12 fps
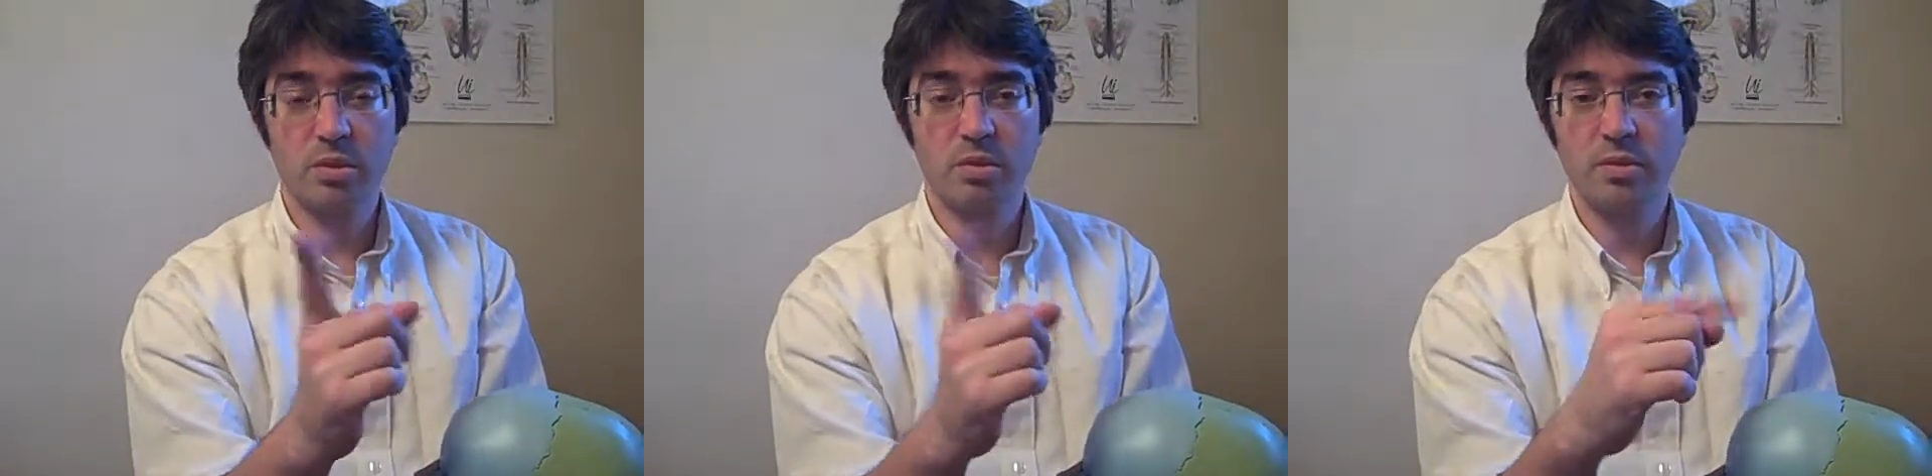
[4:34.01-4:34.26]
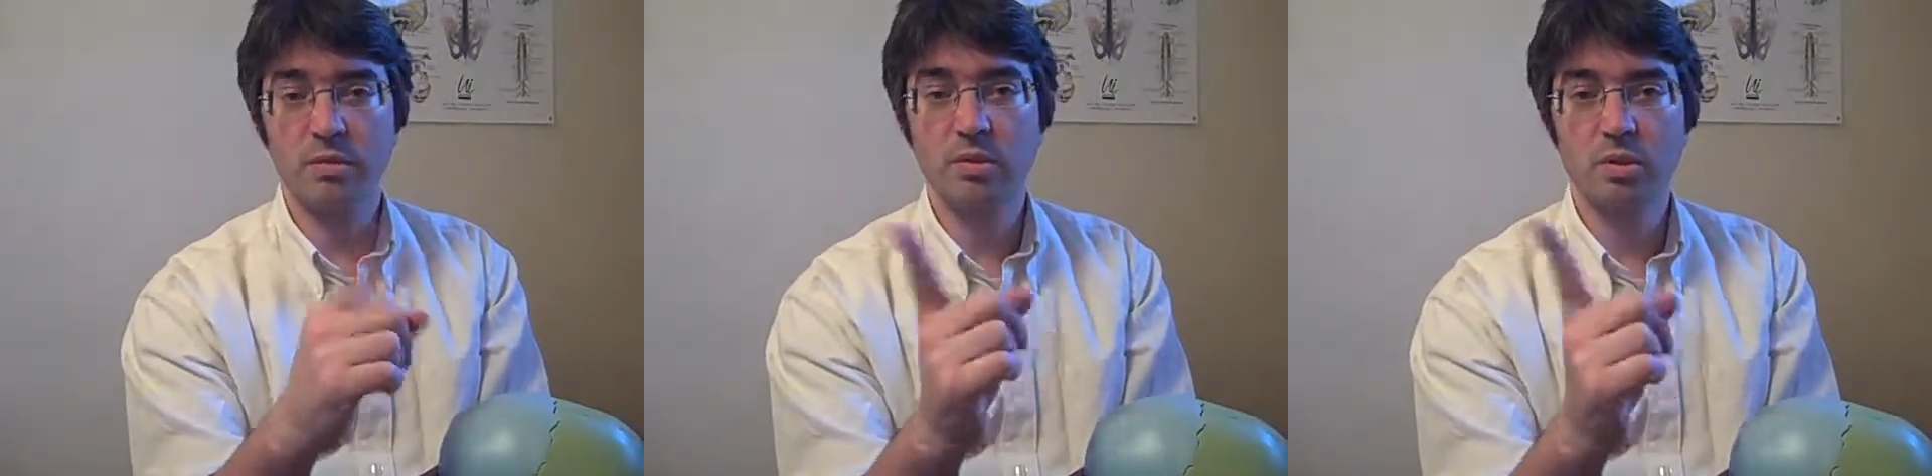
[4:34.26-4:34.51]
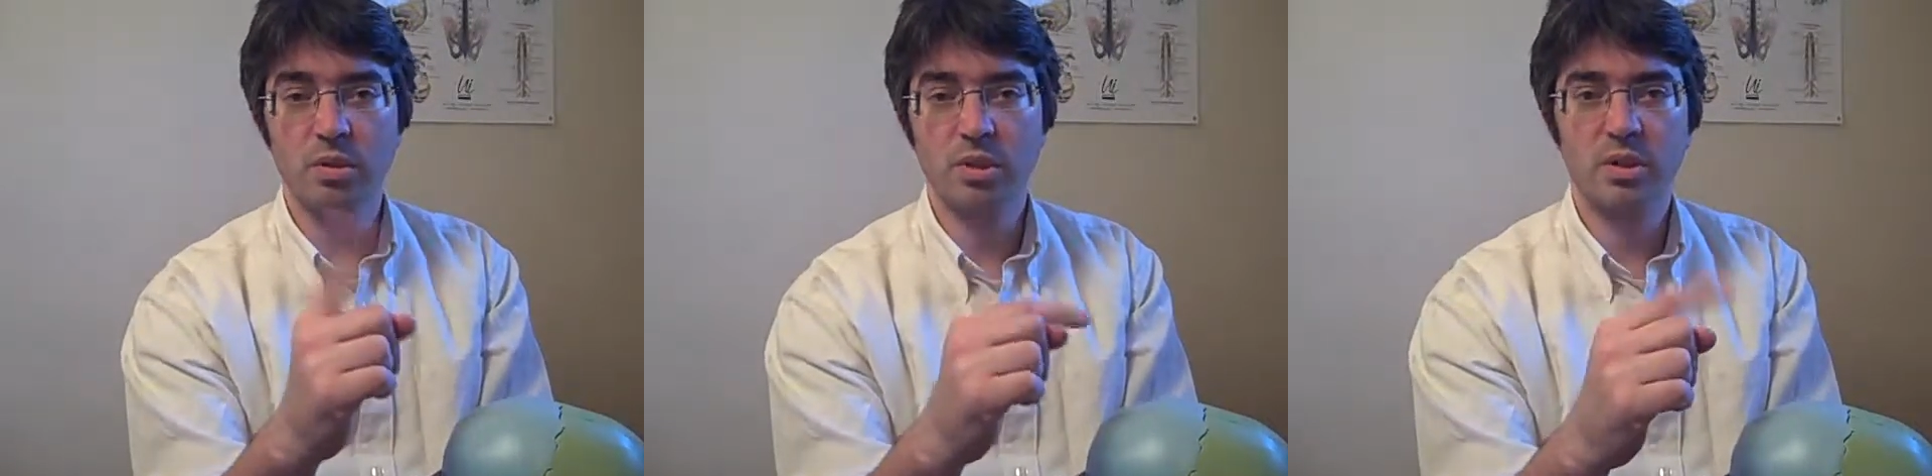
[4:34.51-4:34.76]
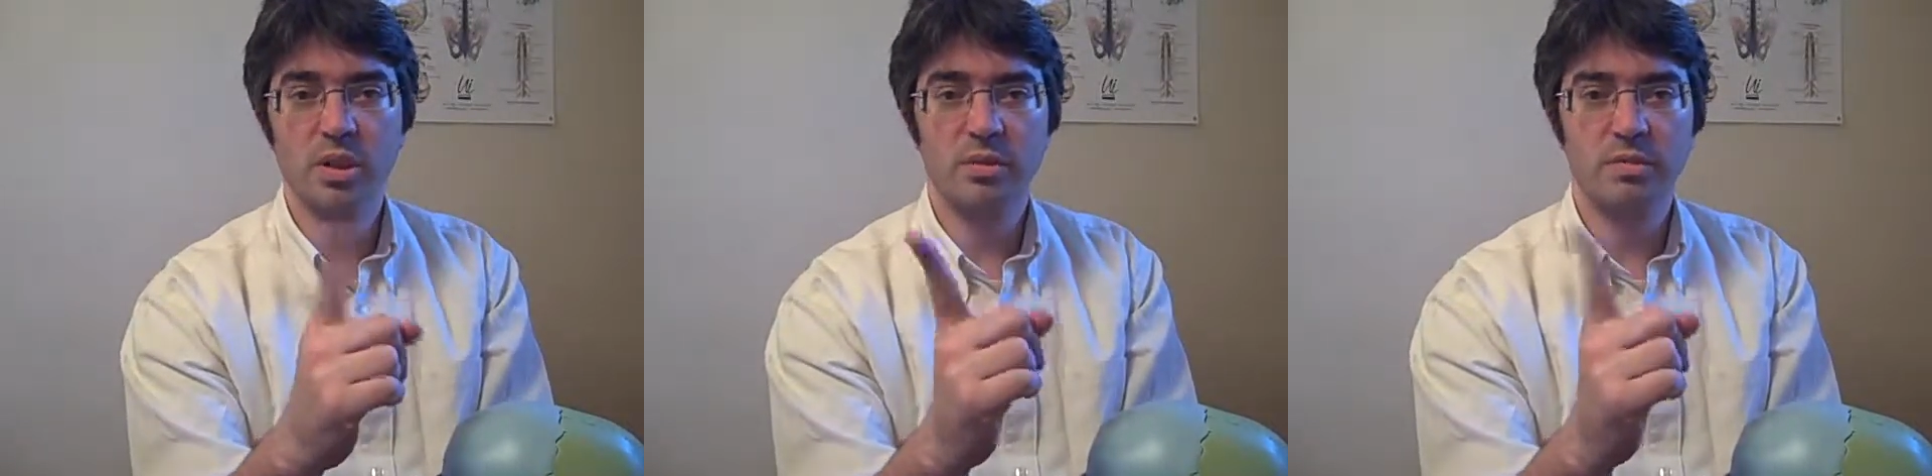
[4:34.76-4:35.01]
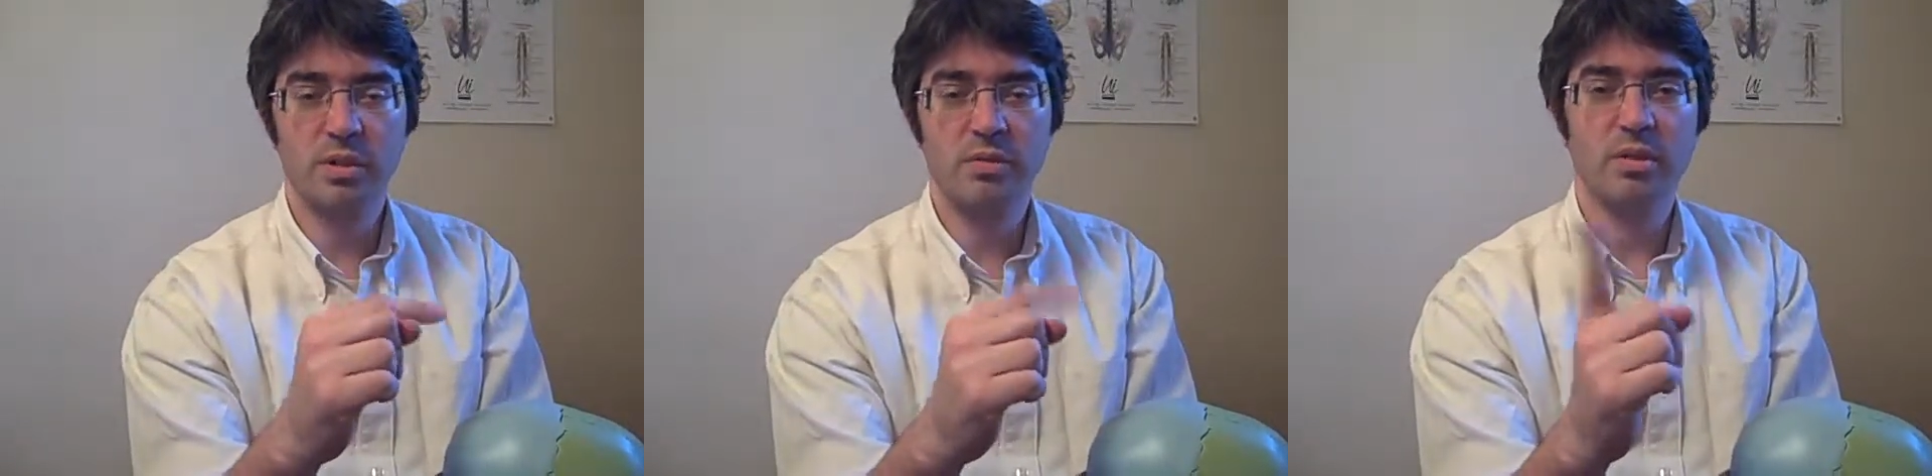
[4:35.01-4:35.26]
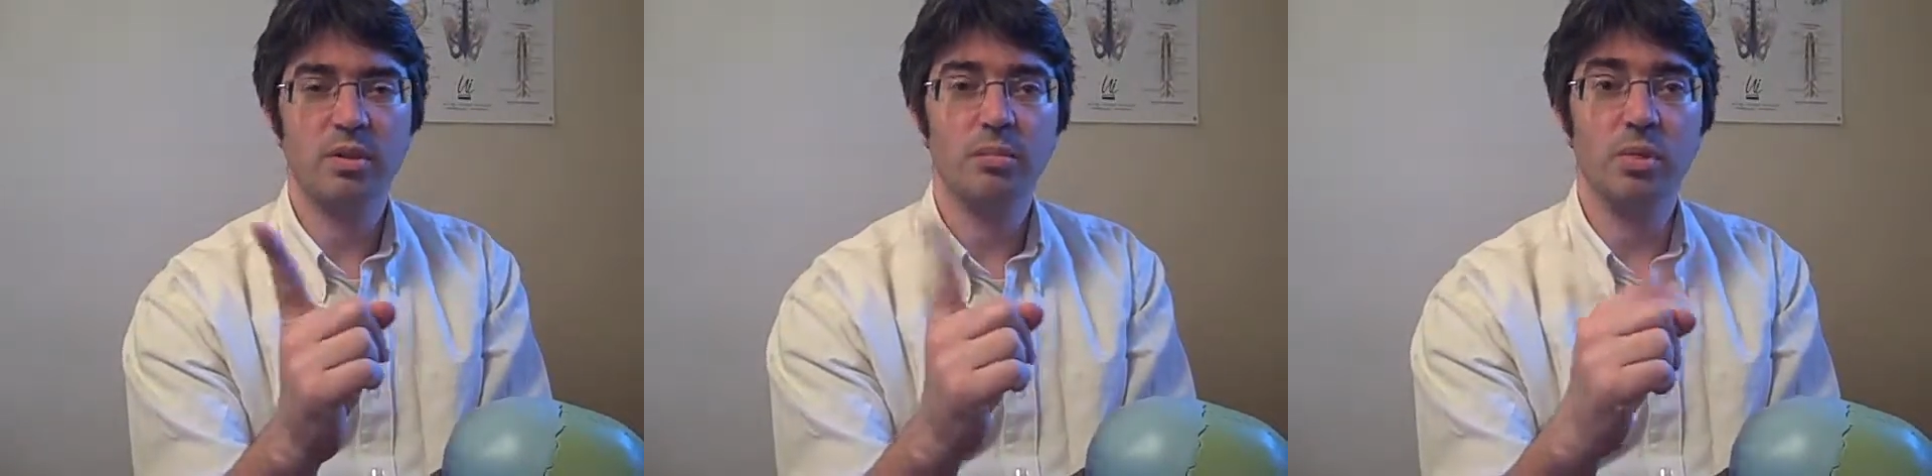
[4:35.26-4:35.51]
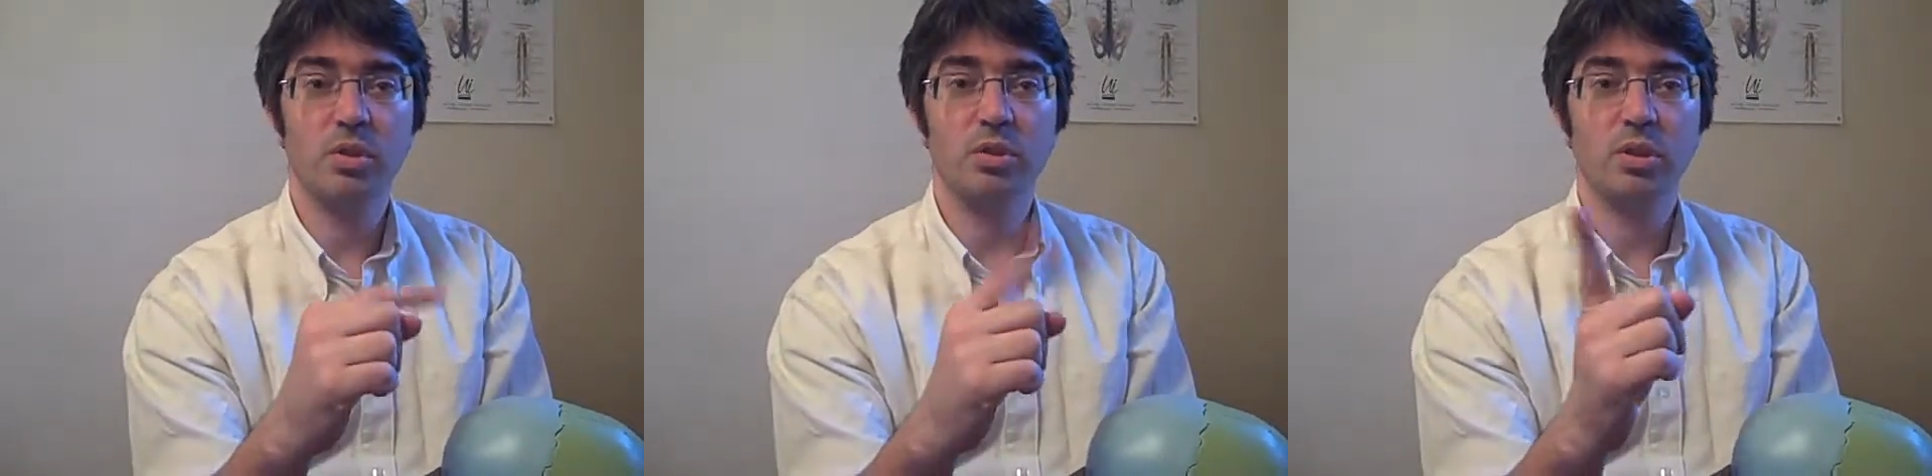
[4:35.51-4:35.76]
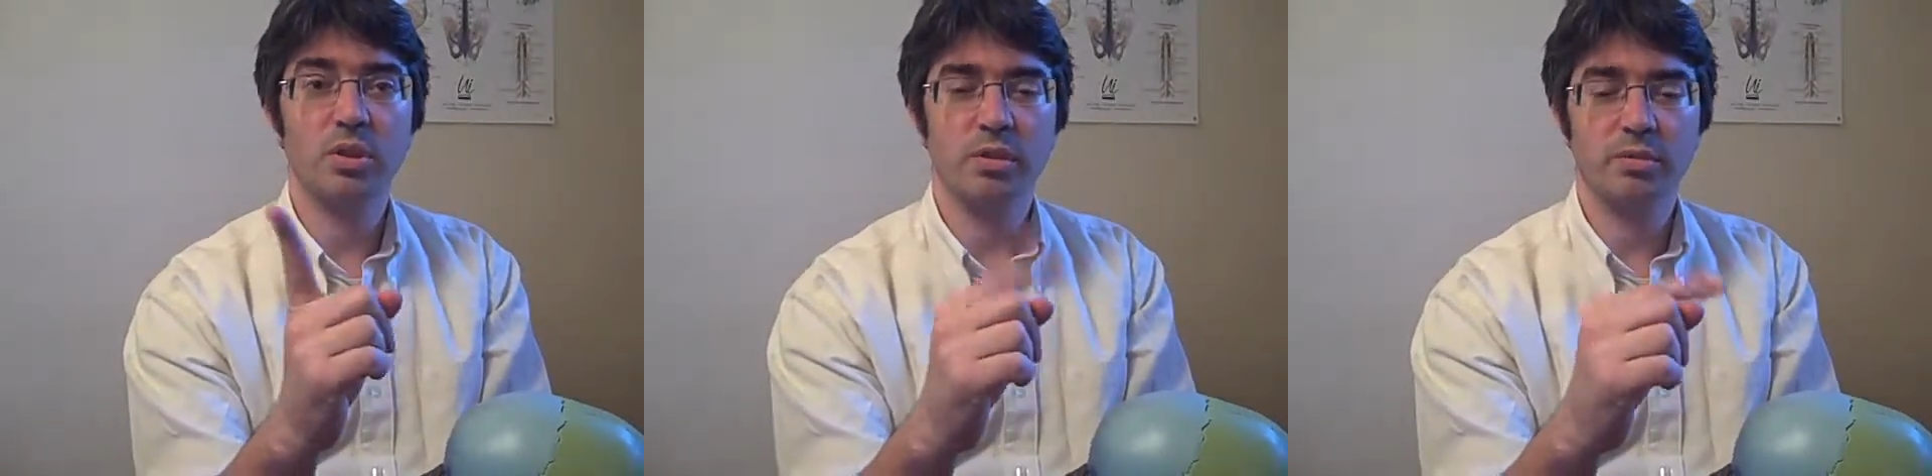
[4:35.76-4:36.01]
different joints have different
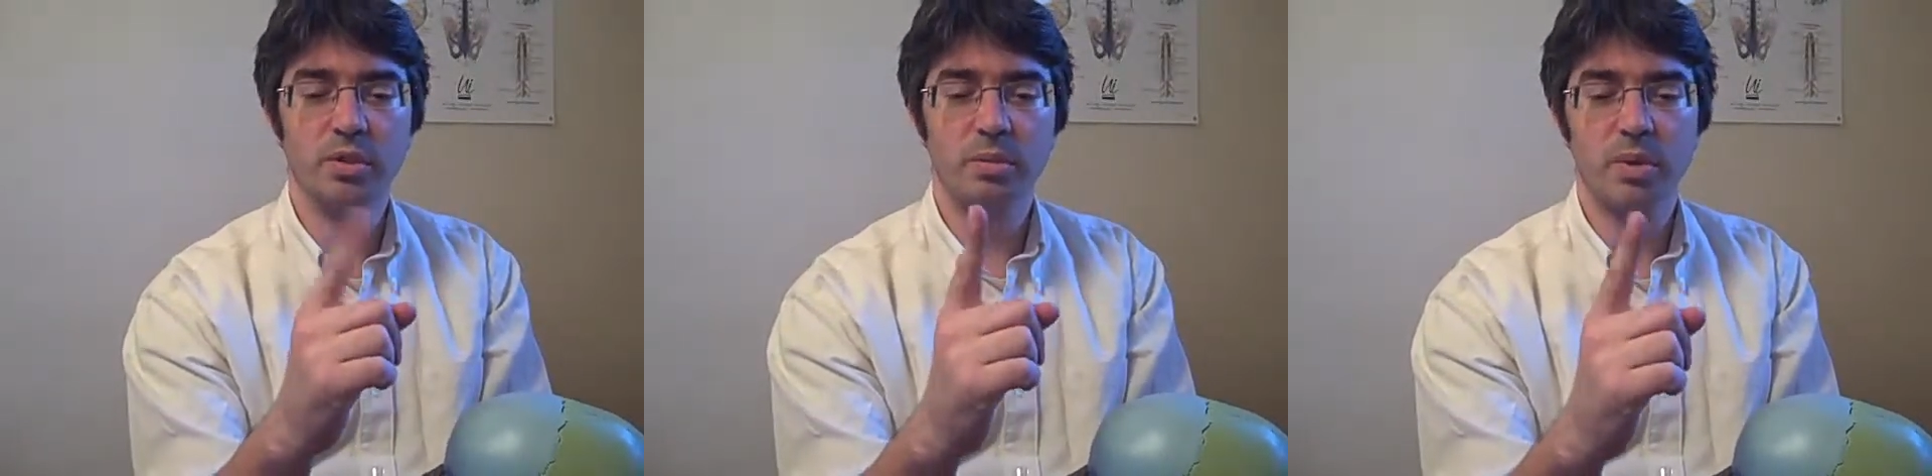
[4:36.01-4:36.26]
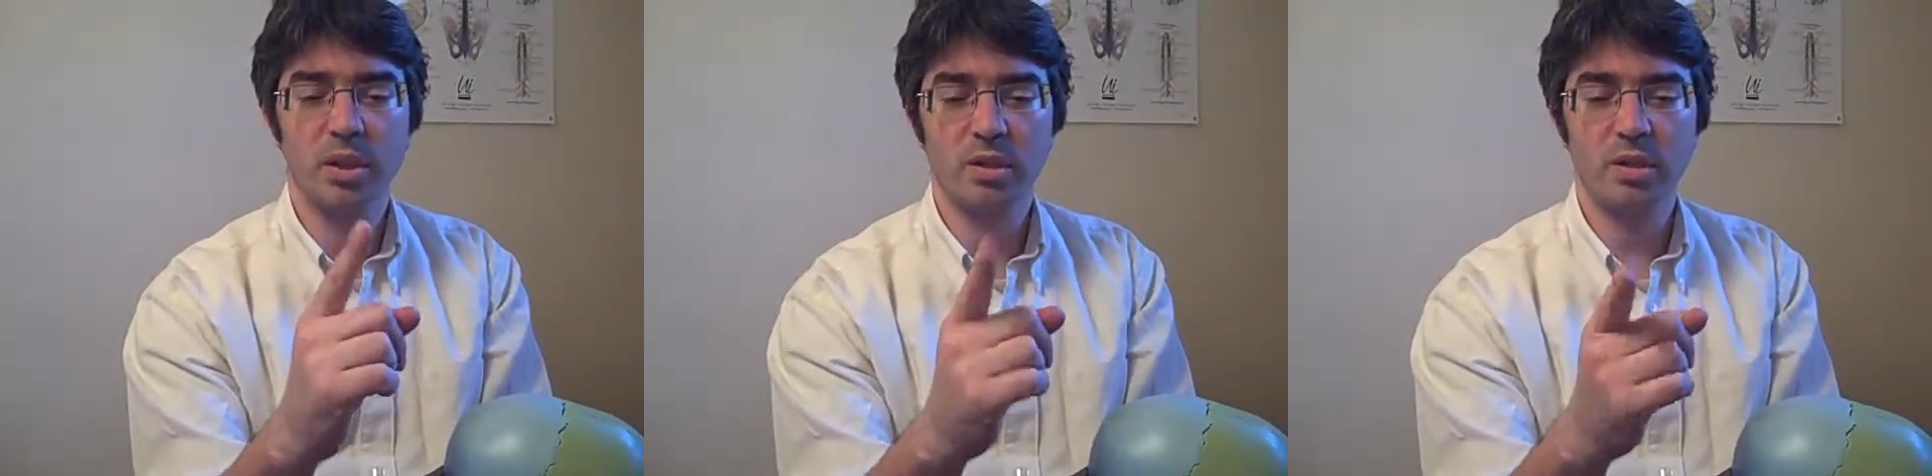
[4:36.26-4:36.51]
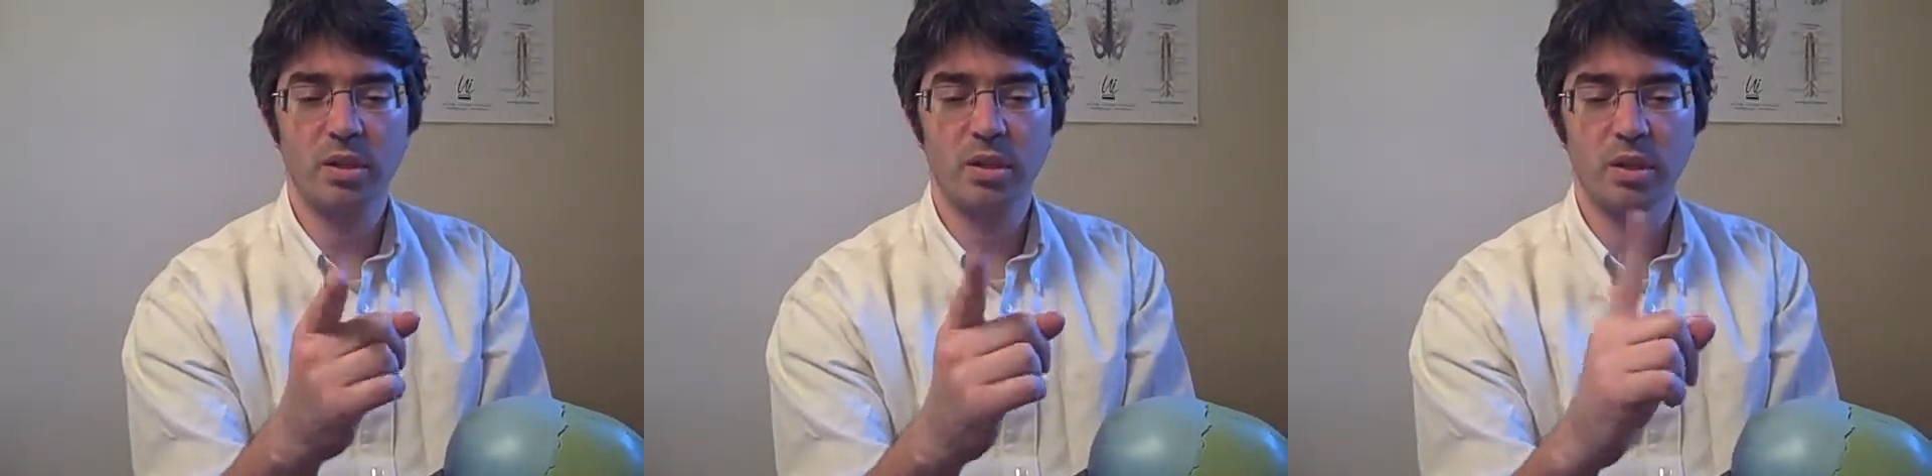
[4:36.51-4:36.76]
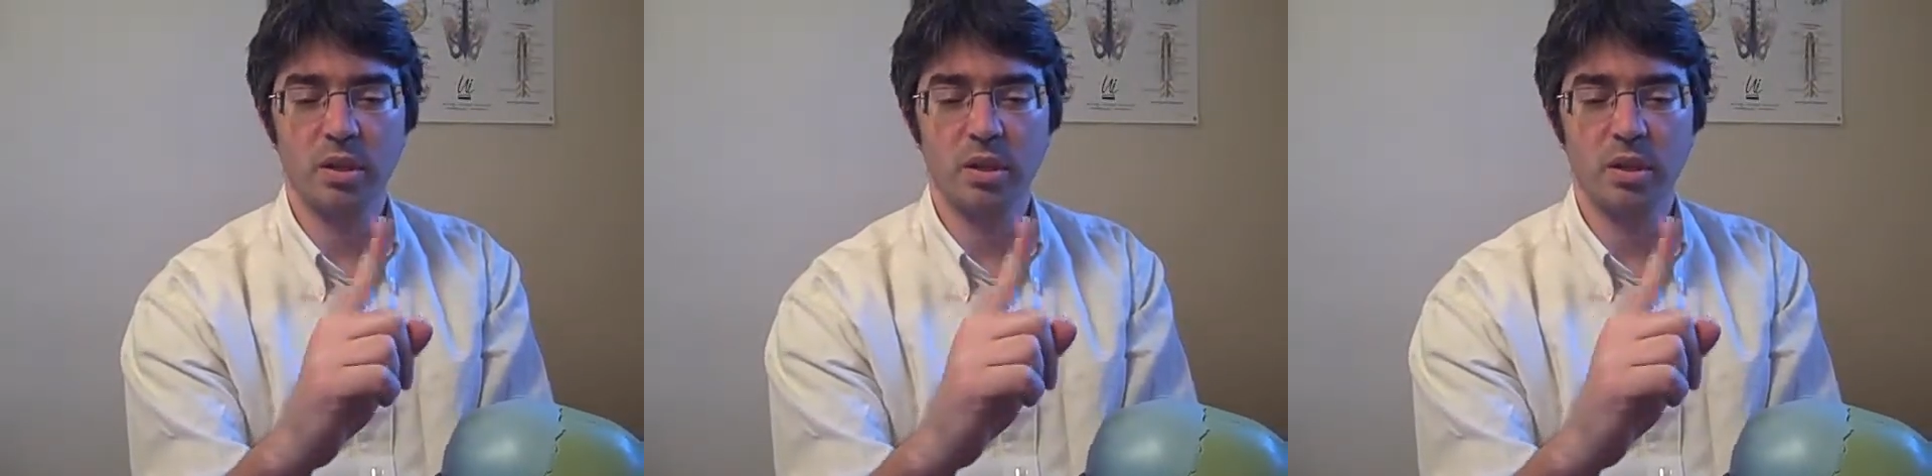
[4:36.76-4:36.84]
motion, different ability.